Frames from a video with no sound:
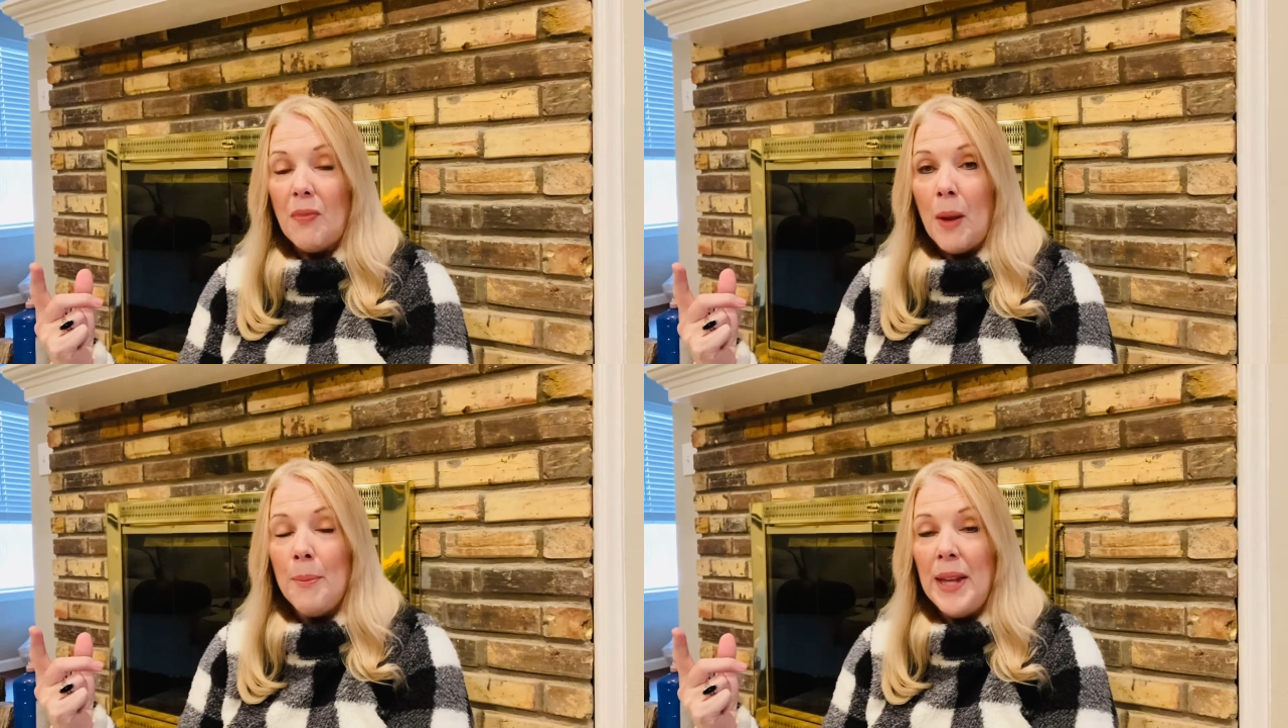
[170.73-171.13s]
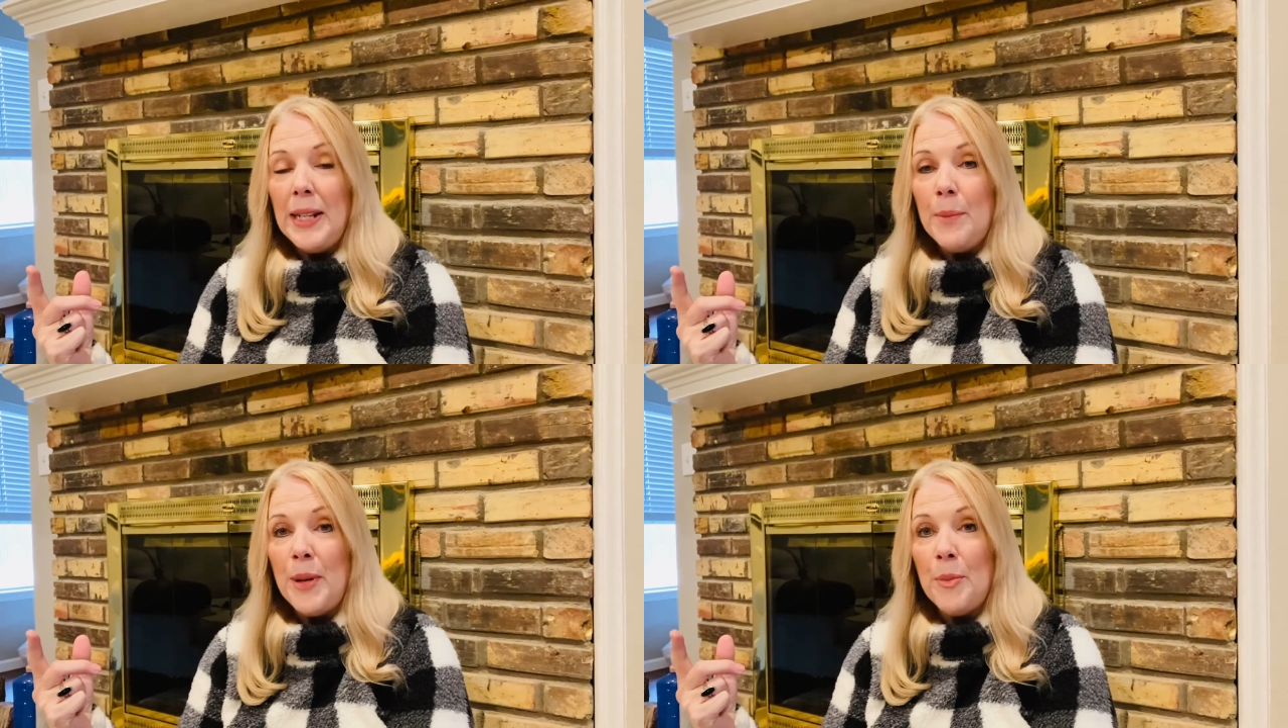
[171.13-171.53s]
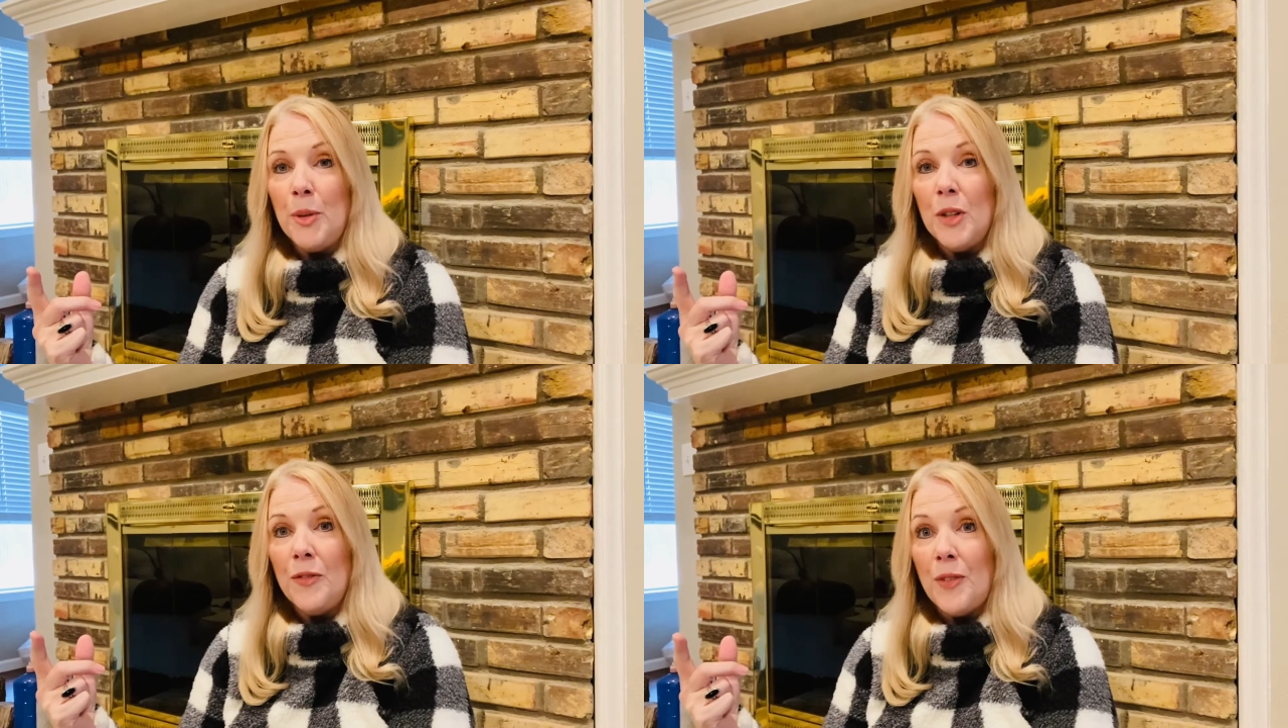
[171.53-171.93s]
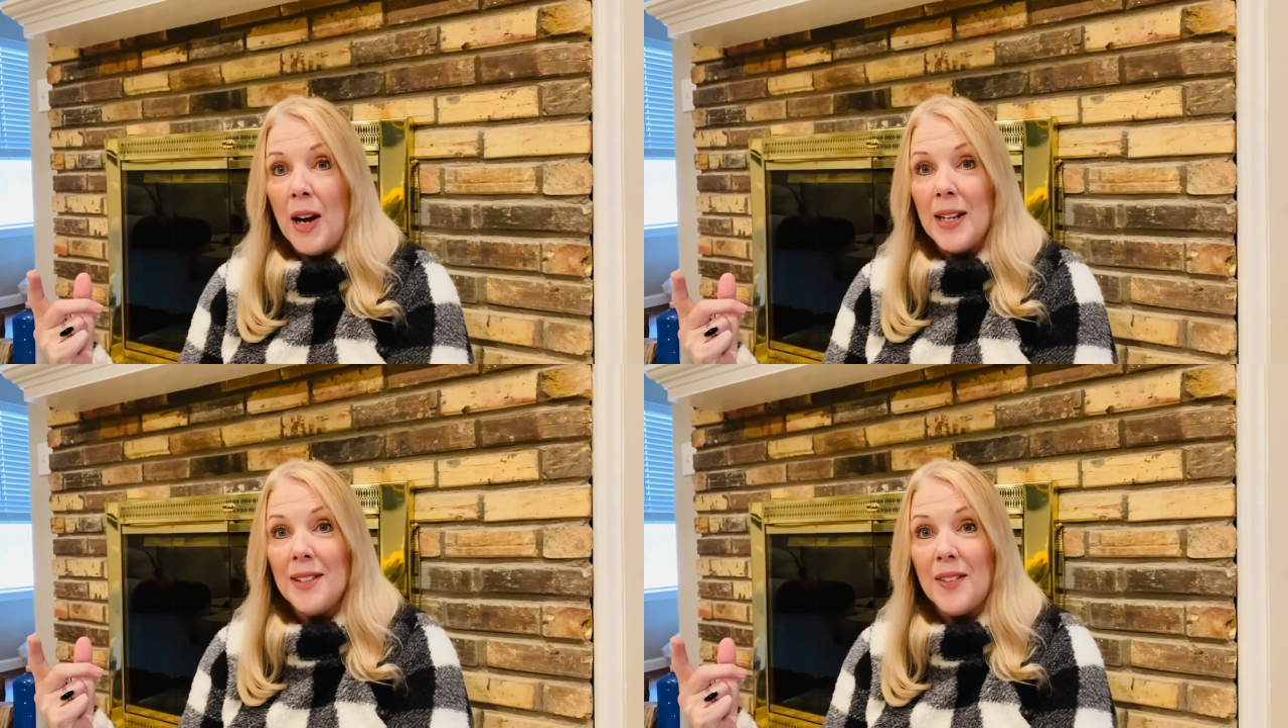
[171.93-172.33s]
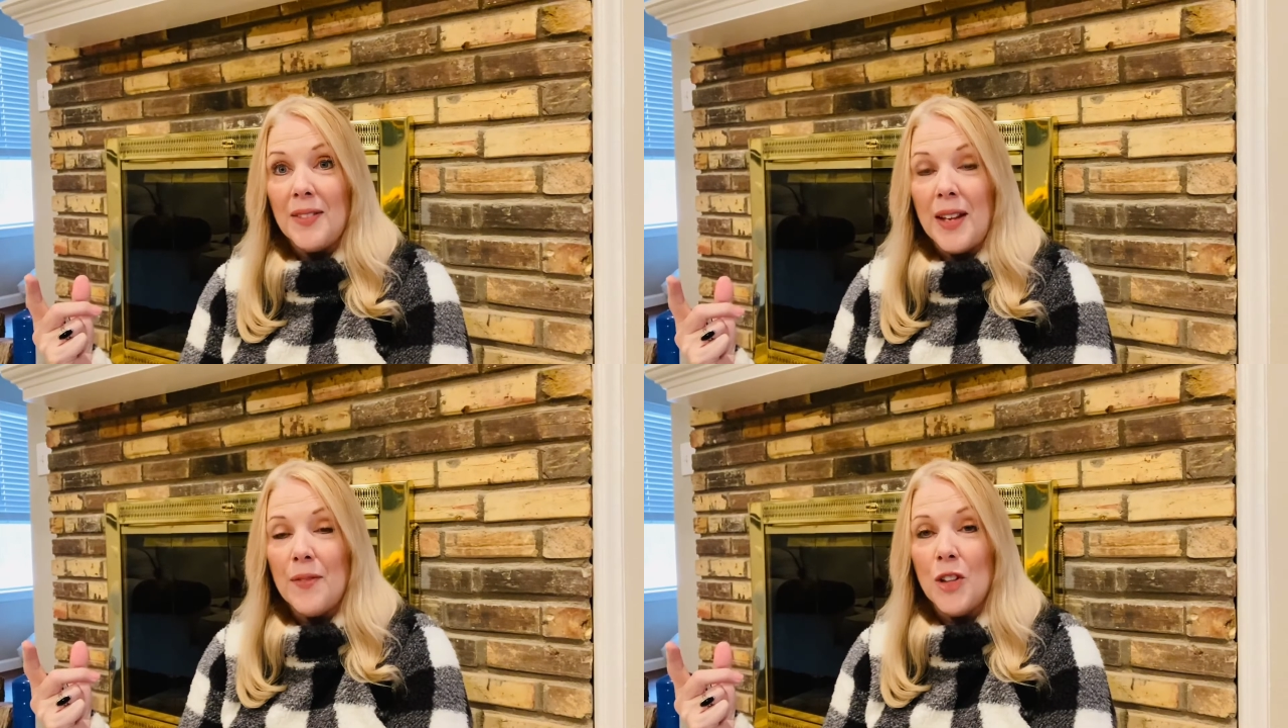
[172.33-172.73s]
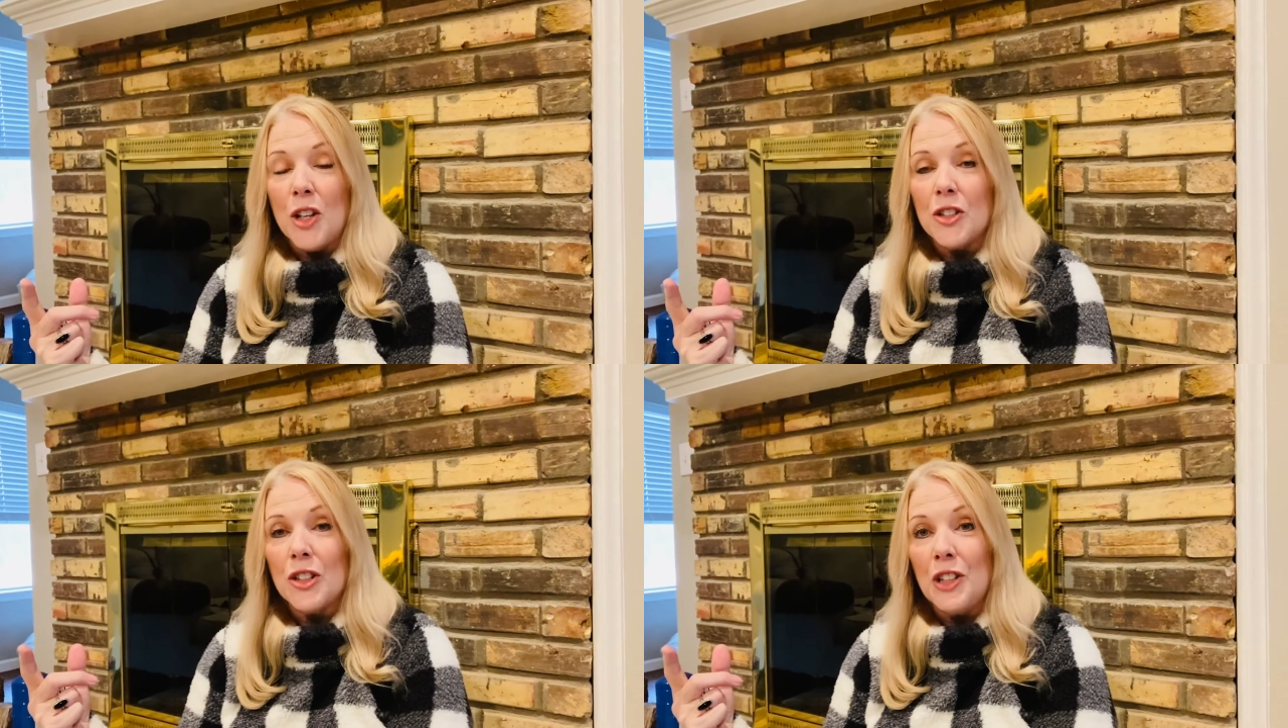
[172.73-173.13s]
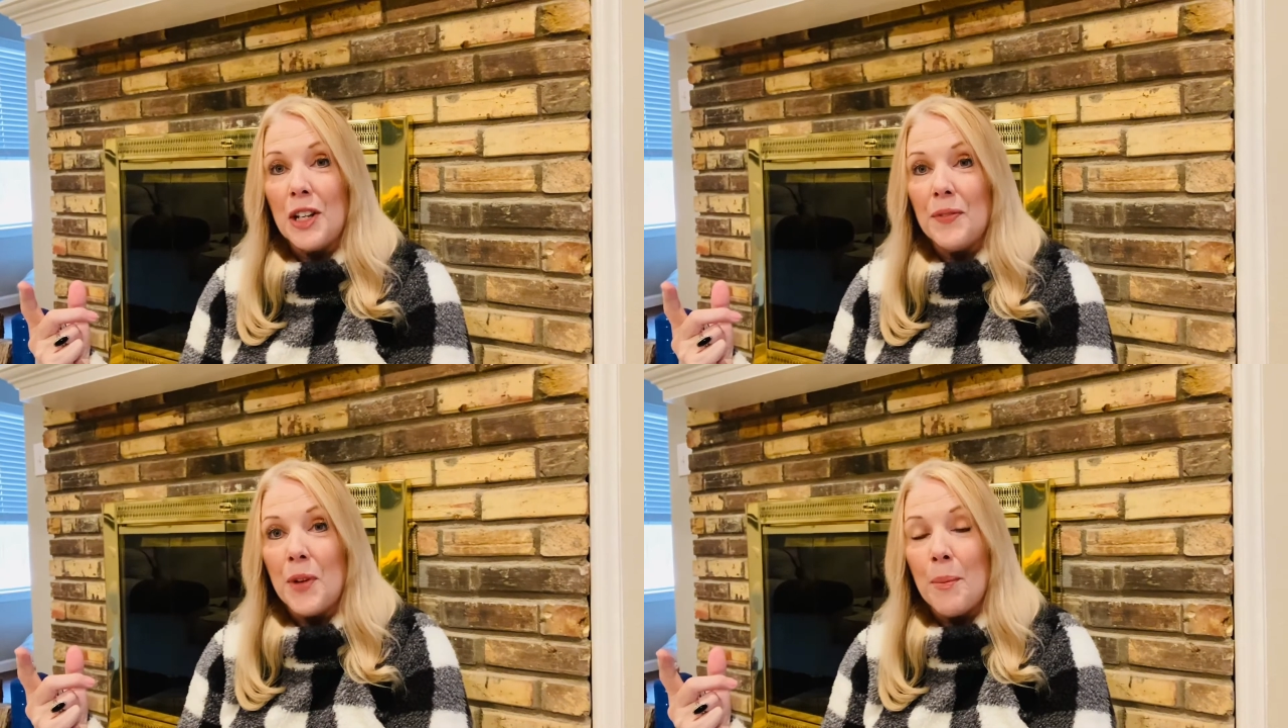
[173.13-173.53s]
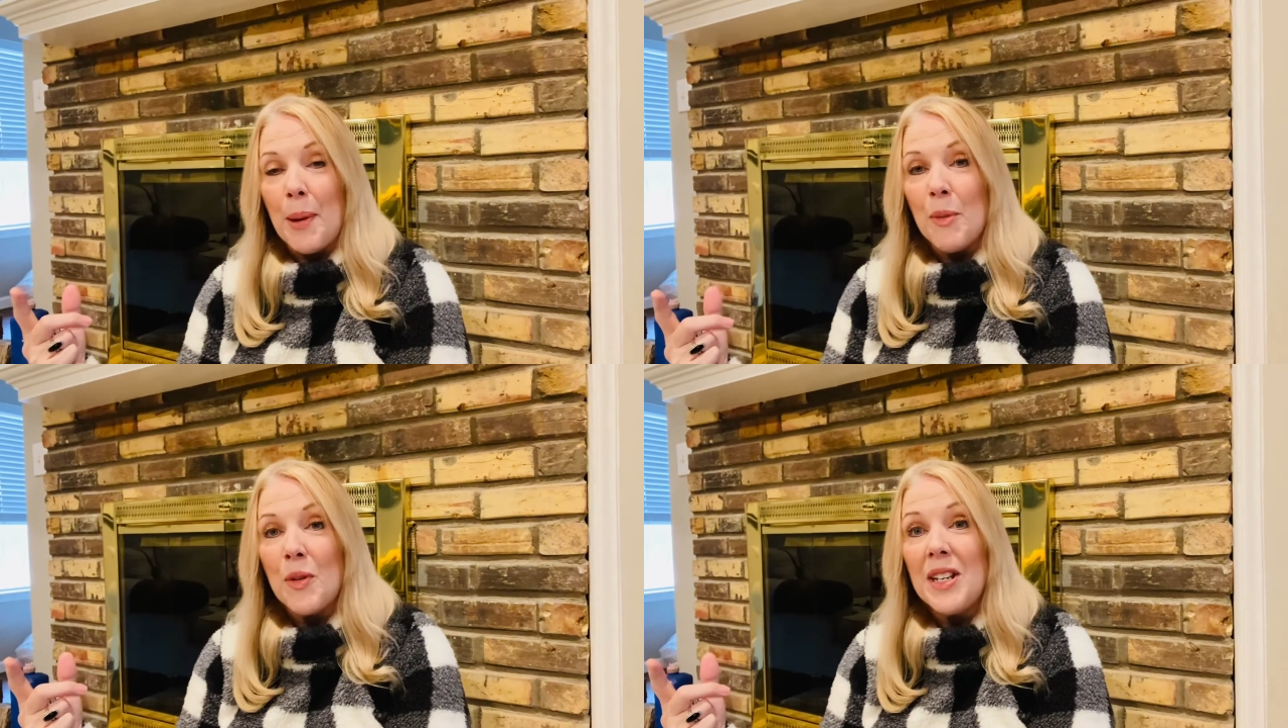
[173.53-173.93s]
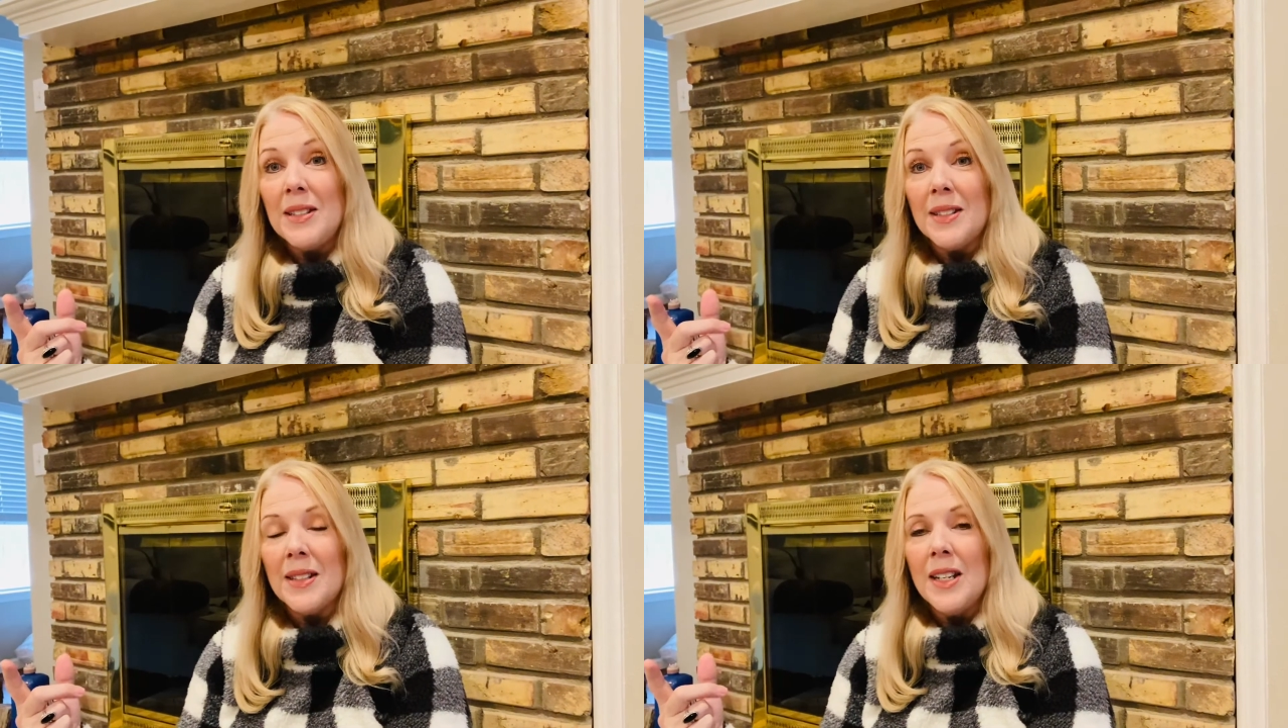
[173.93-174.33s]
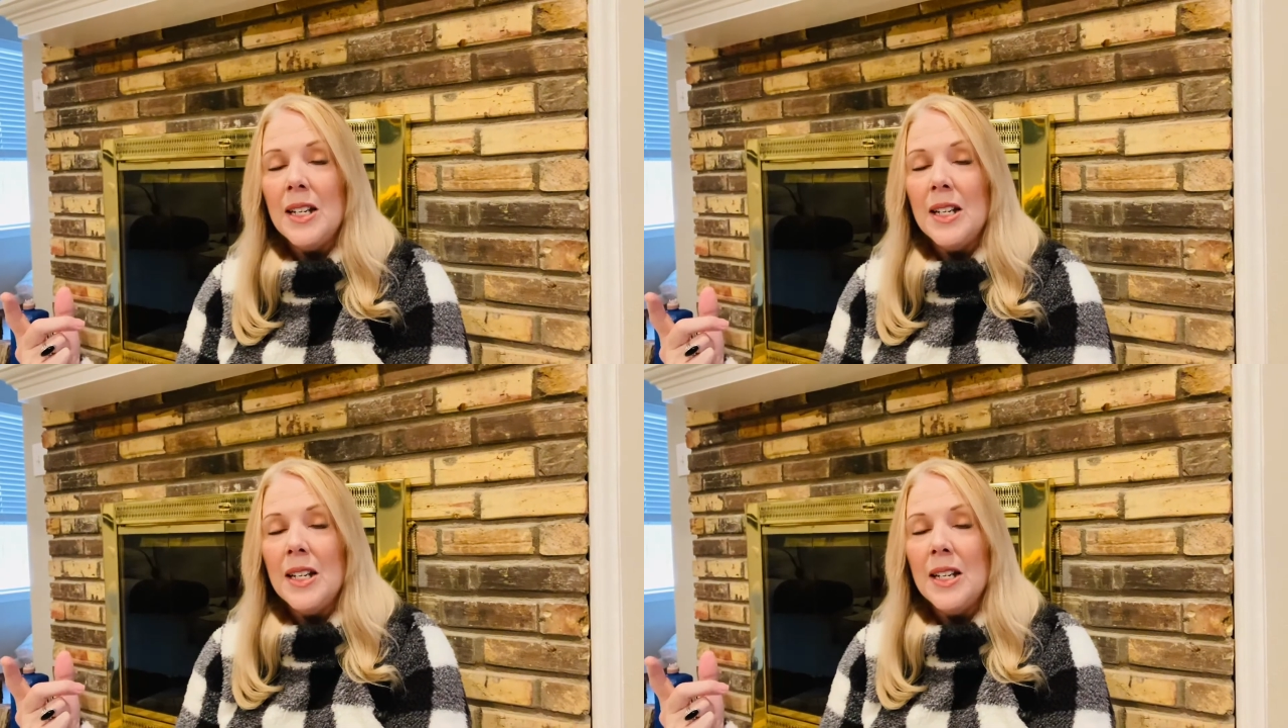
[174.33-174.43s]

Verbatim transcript: many people find that they've lost a lot of their memories,